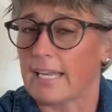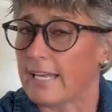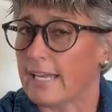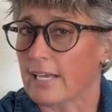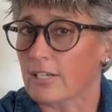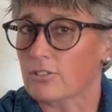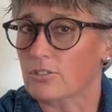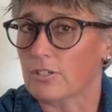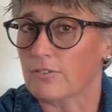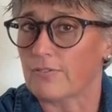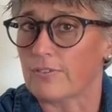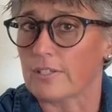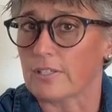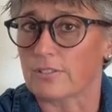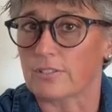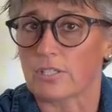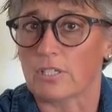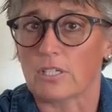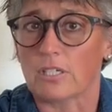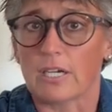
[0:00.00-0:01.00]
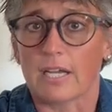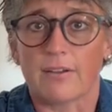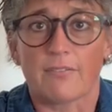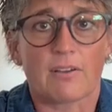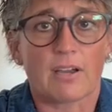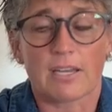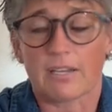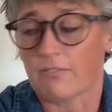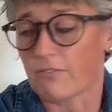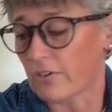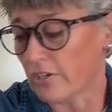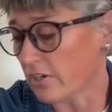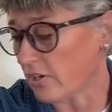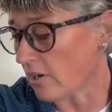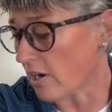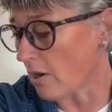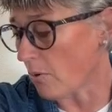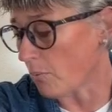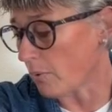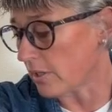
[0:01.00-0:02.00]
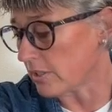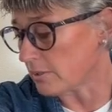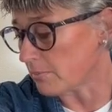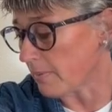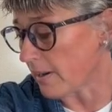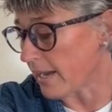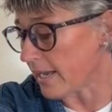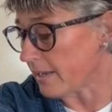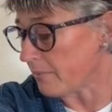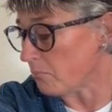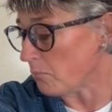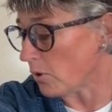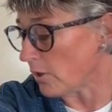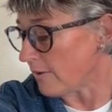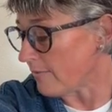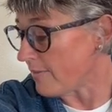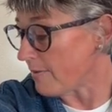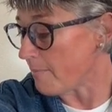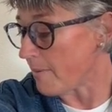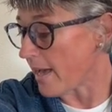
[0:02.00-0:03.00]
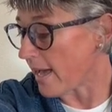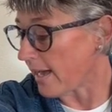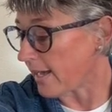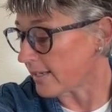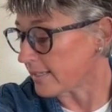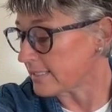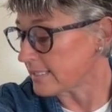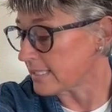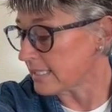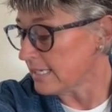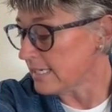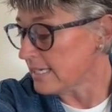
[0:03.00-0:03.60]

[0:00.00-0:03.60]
an extra filter. I've got to figure out where to buy more of the bags.